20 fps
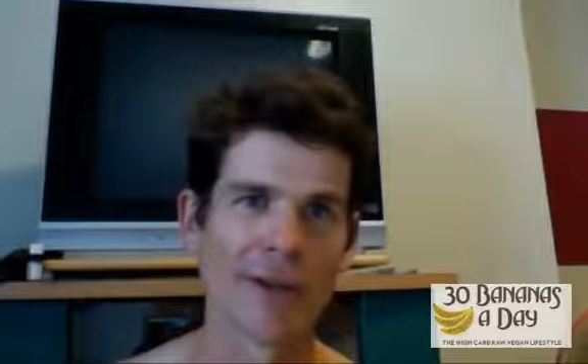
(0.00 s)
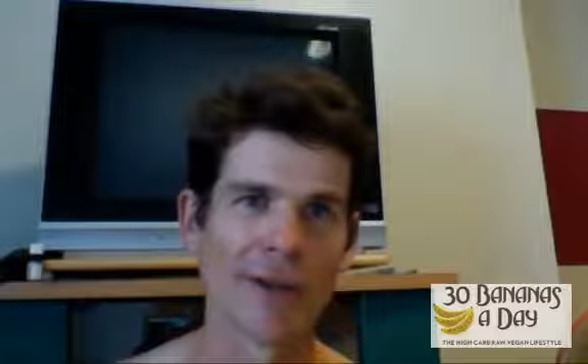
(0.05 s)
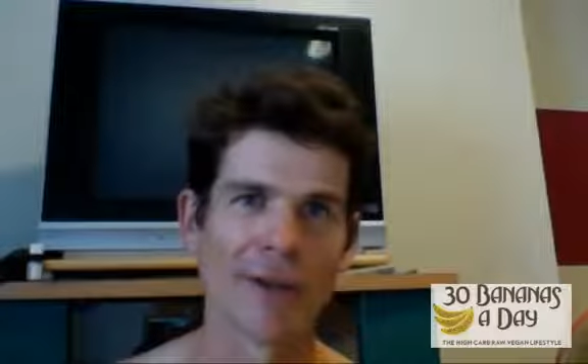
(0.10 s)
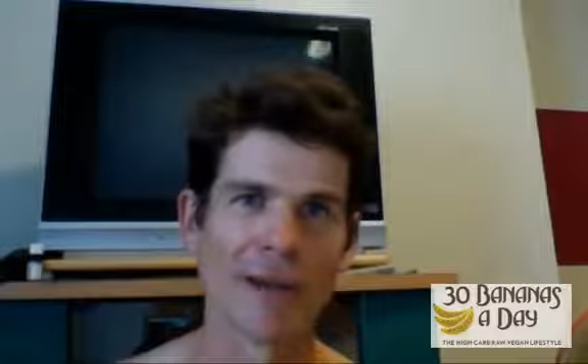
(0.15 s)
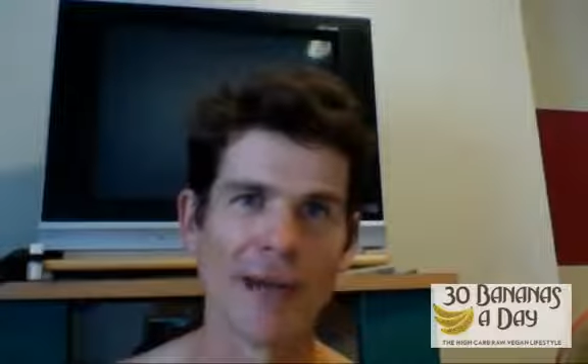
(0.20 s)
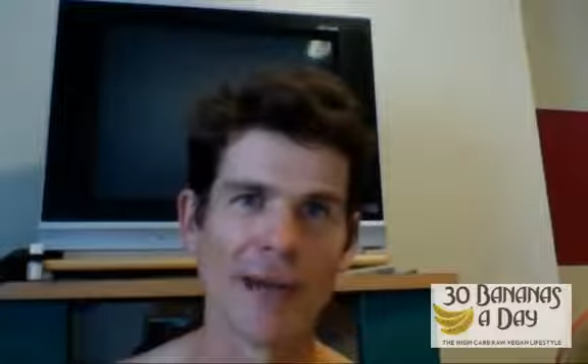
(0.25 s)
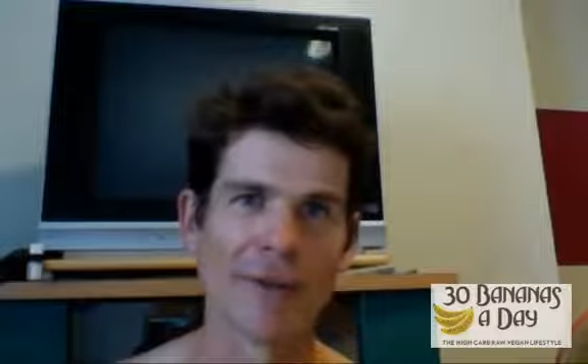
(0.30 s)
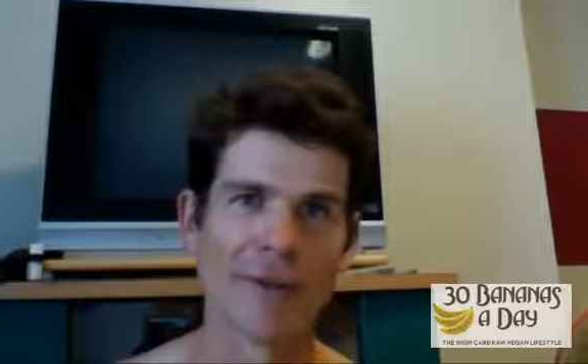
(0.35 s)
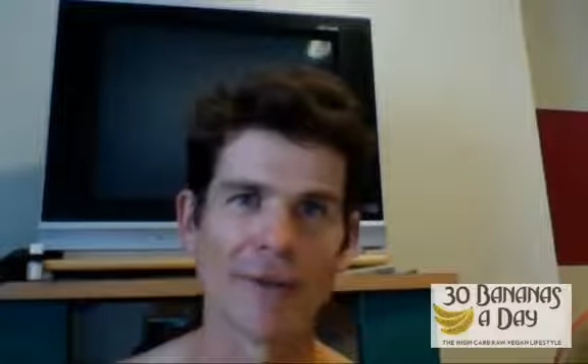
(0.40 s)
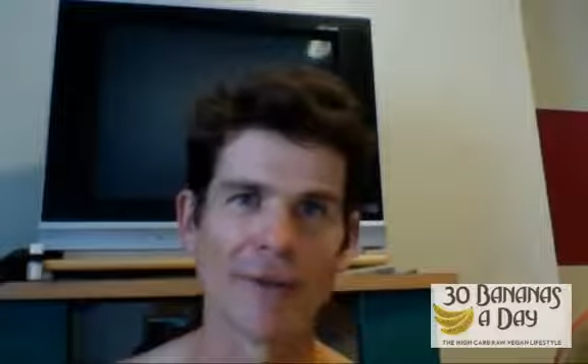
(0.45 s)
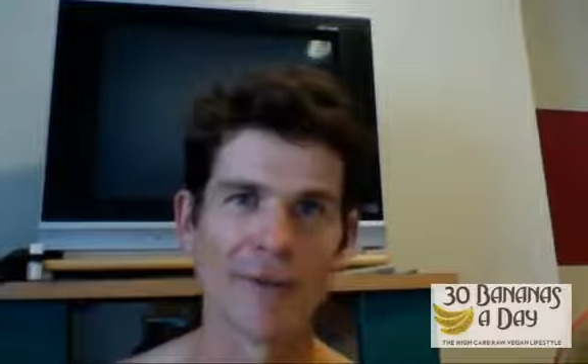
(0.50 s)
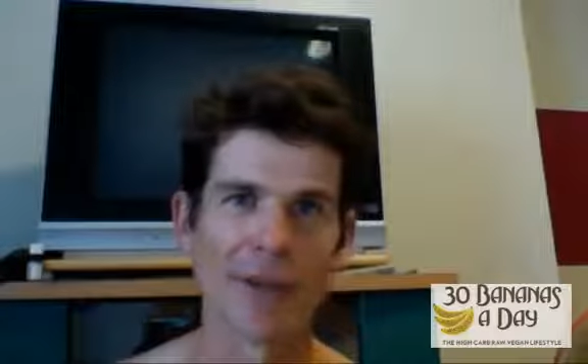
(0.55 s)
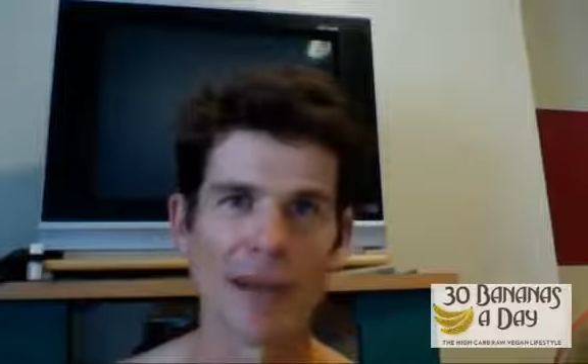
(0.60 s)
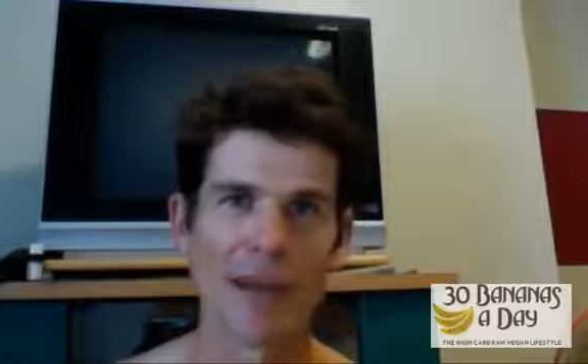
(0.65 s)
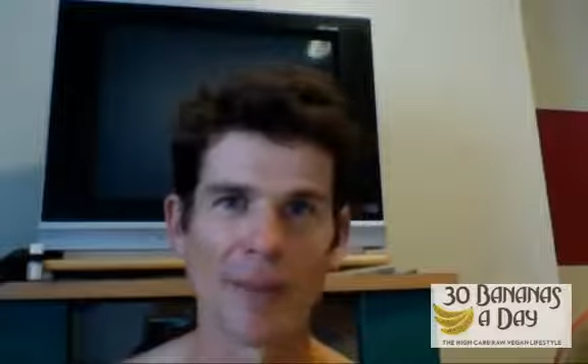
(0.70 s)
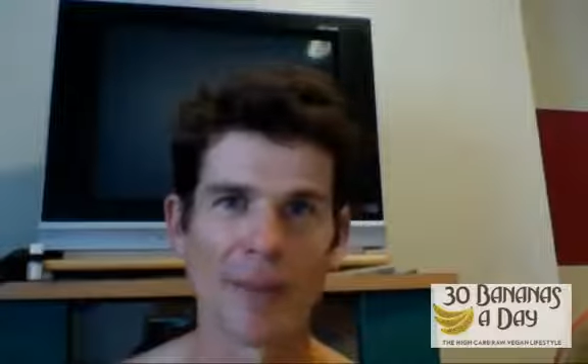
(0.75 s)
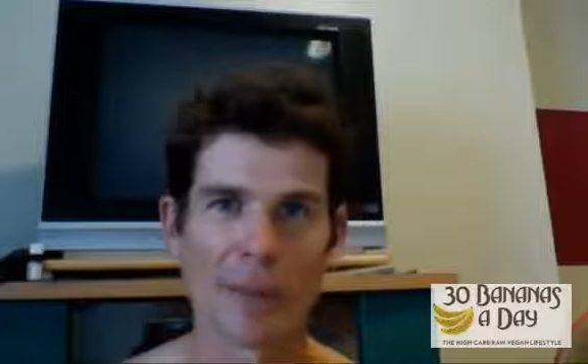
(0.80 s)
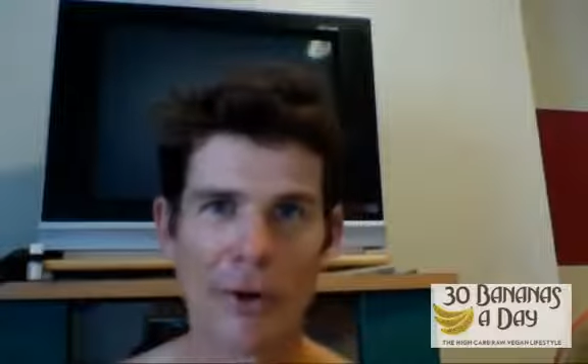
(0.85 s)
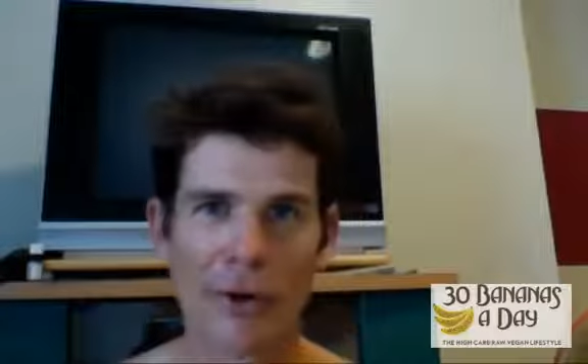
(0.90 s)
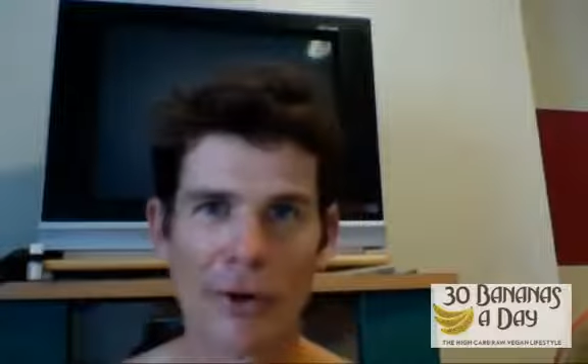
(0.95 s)
you know, have
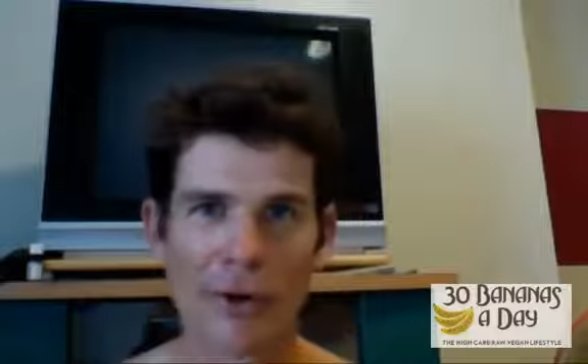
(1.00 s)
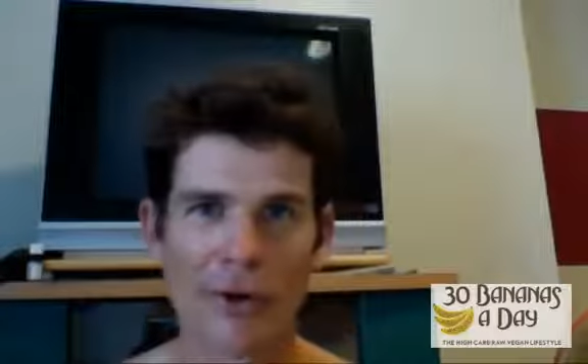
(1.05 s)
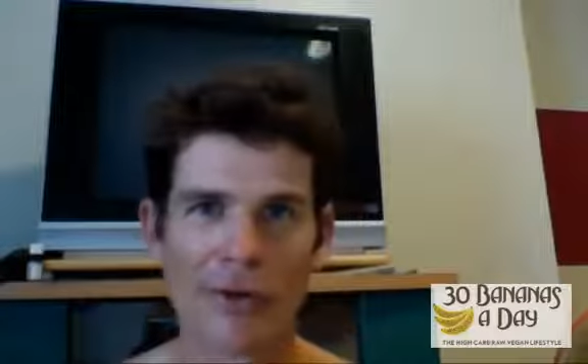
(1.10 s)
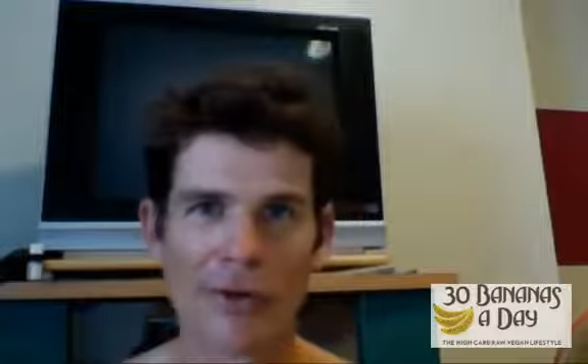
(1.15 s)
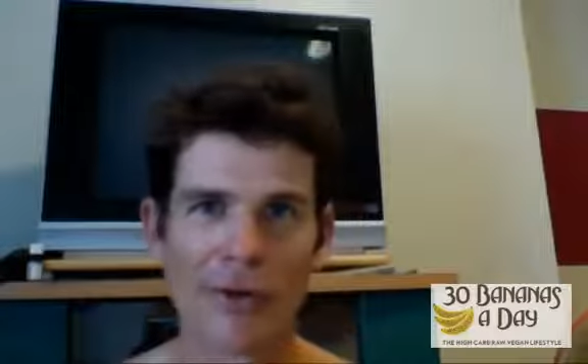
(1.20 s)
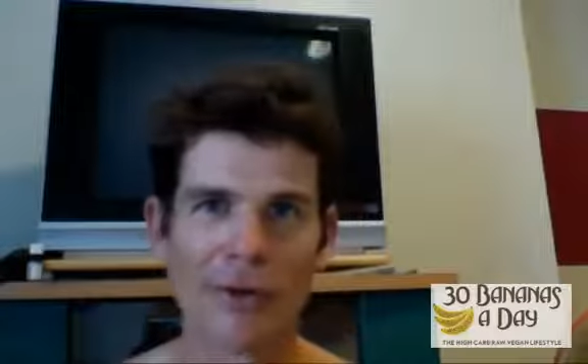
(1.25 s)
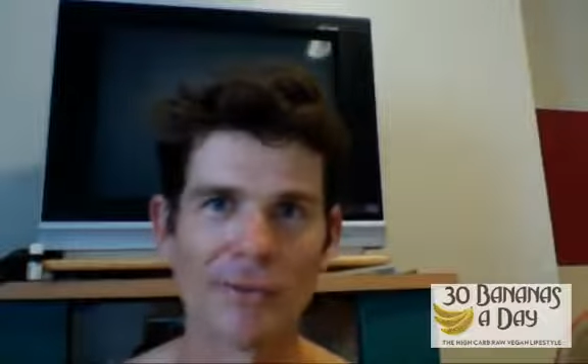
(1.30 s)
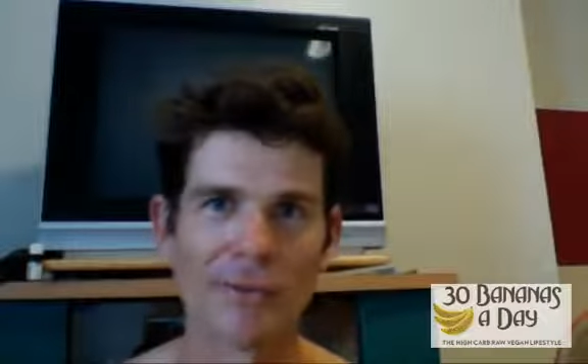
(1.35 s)
steak burgers